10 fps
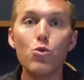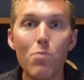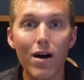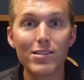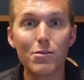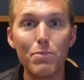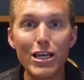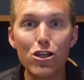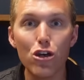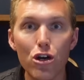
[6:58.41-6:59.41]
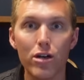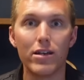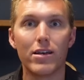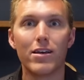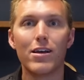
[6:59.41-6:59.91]
must be
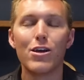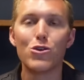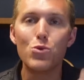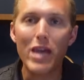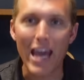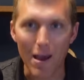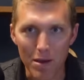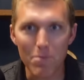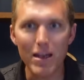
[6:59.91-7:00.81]
good. You can't be